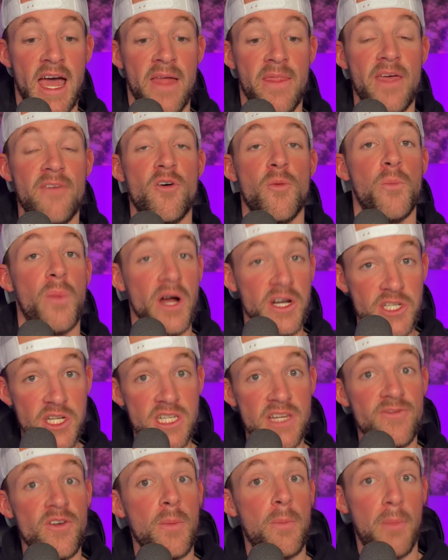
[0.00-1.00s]
They have a bunch
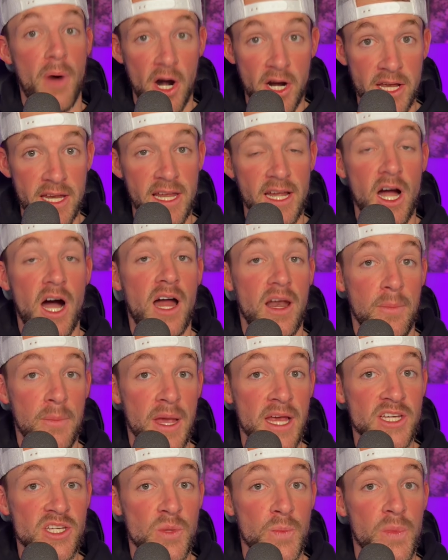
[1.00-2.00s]
of different marketing
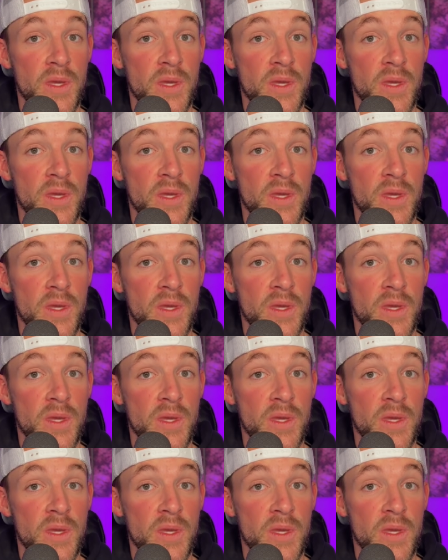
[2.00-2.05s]
automation